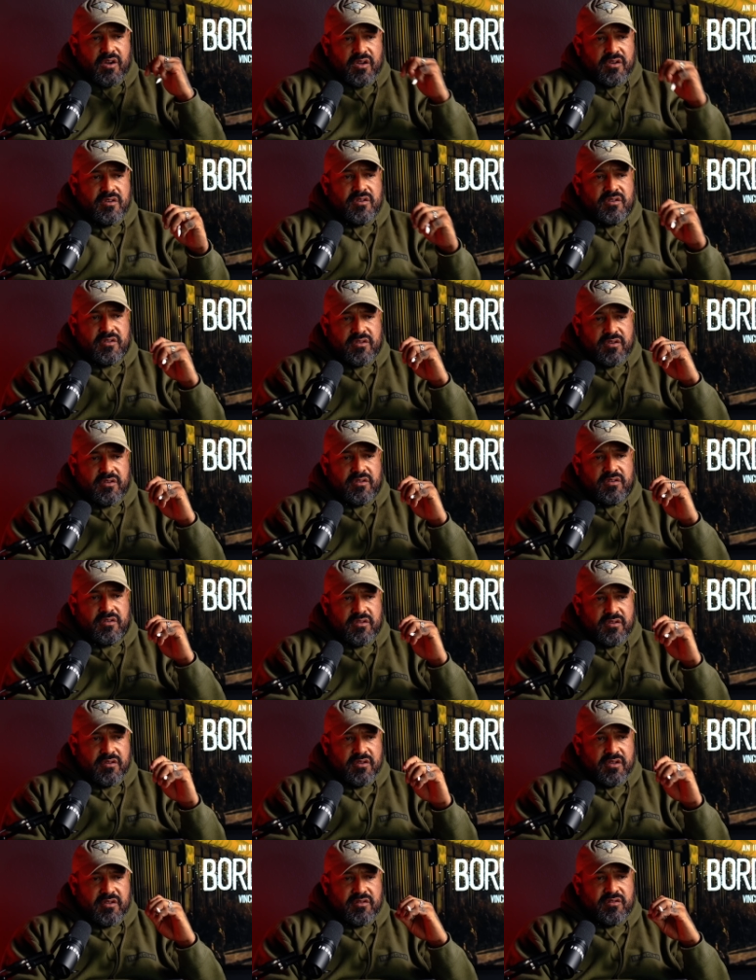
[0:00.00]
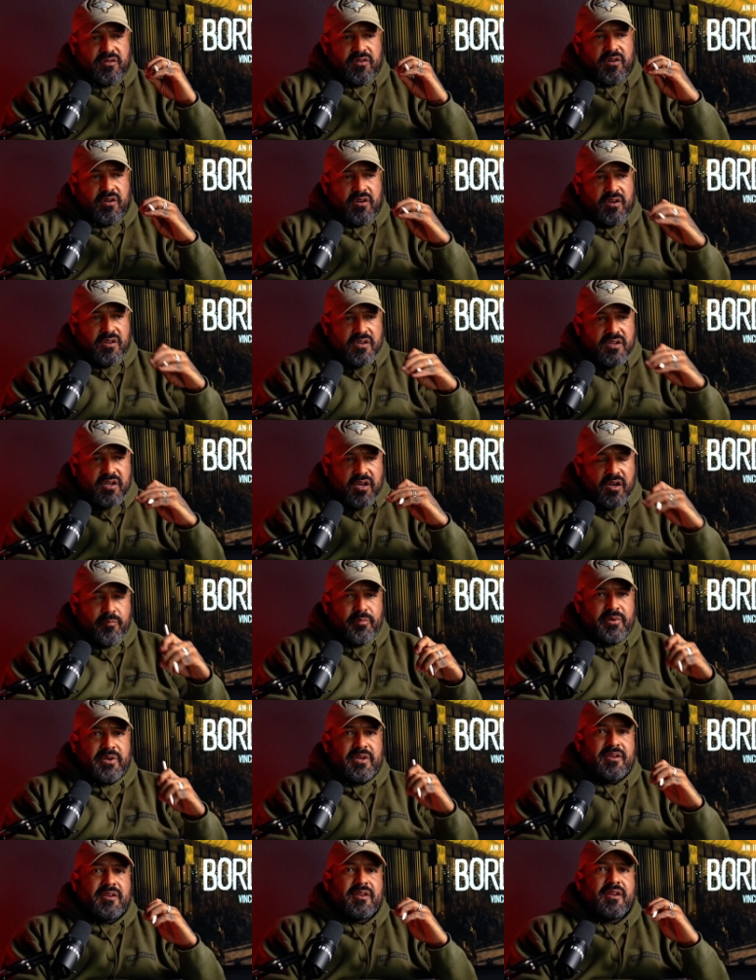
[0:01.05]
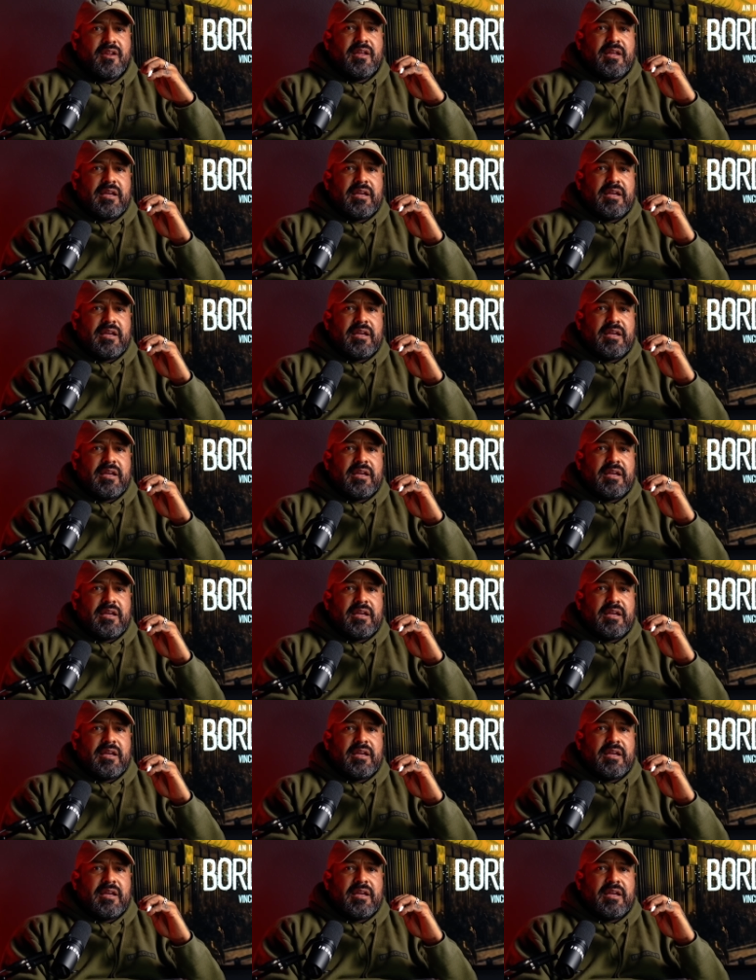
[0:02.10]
un these are unaccompanied